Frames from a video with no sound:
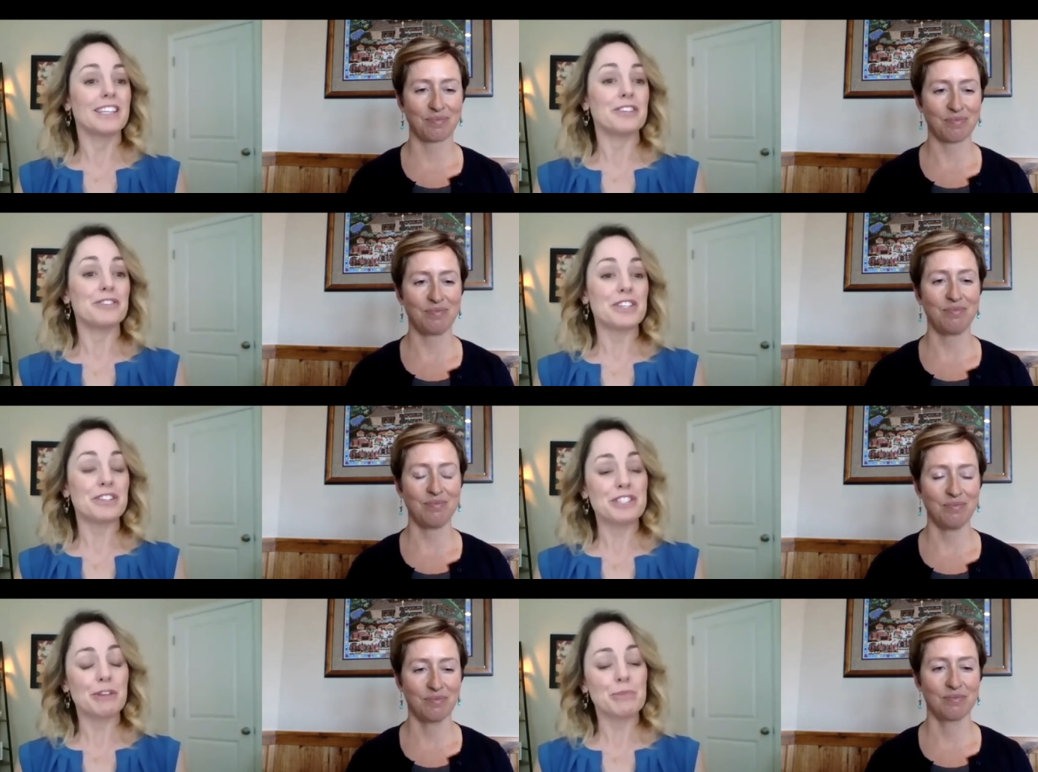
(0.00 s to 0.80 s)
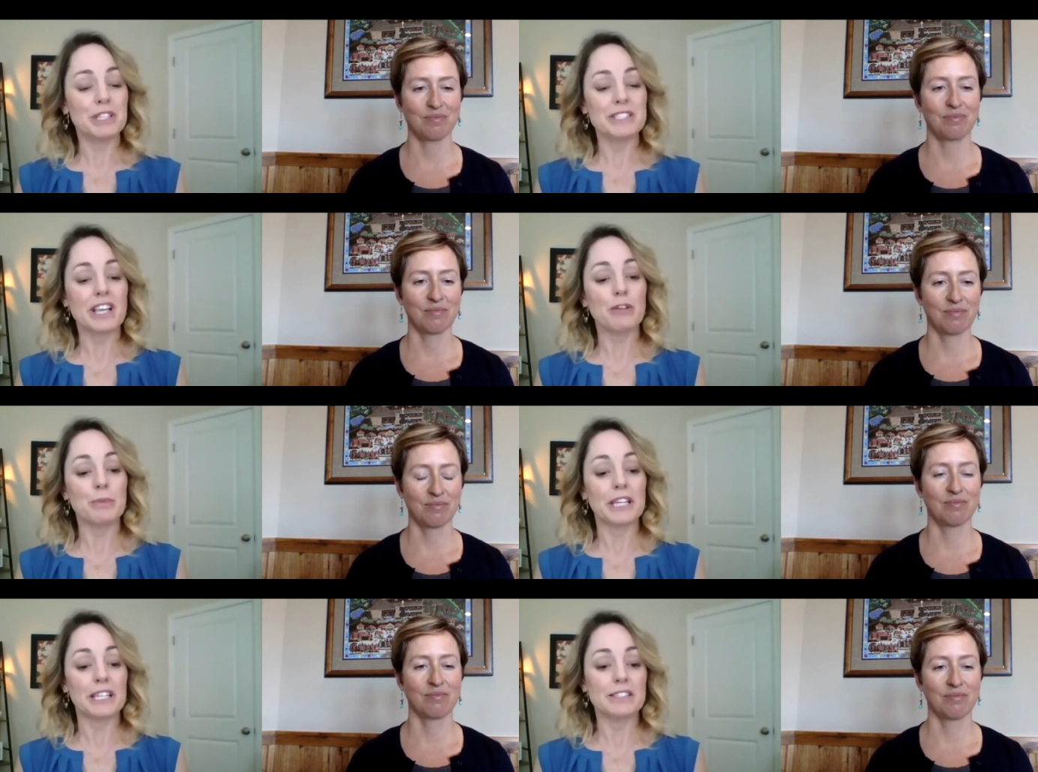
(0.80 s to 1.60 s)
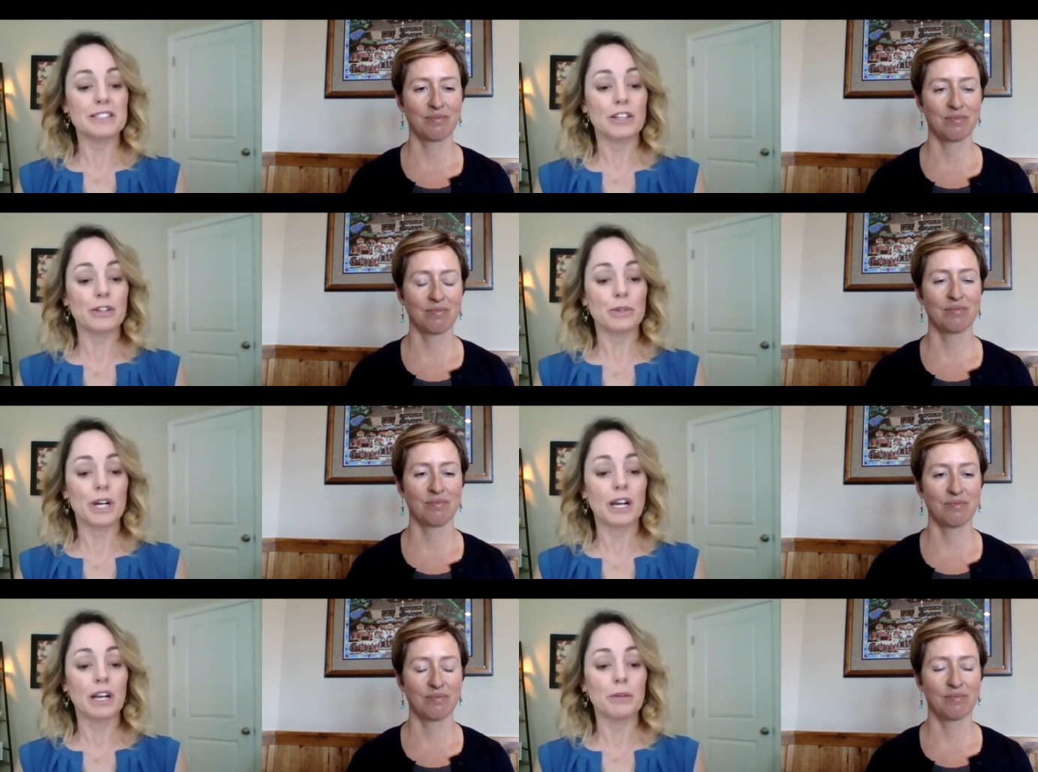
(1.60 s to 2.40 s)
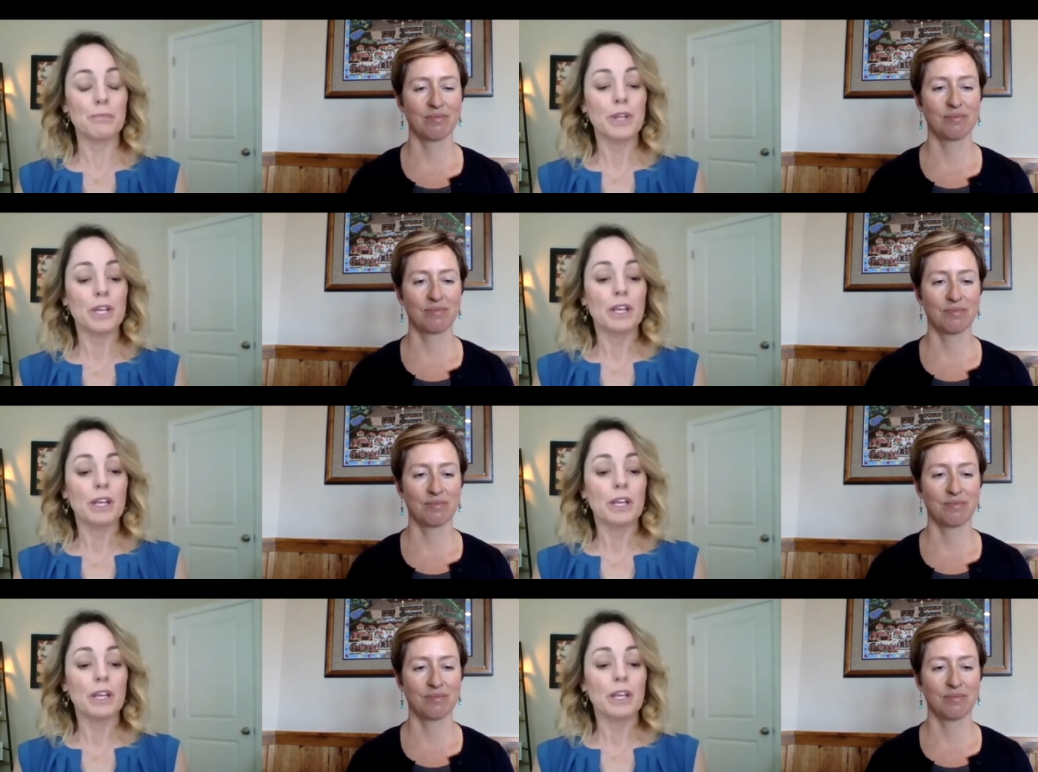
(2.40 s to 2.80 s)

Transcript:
Speaker 1: if if something's coming. And so, um,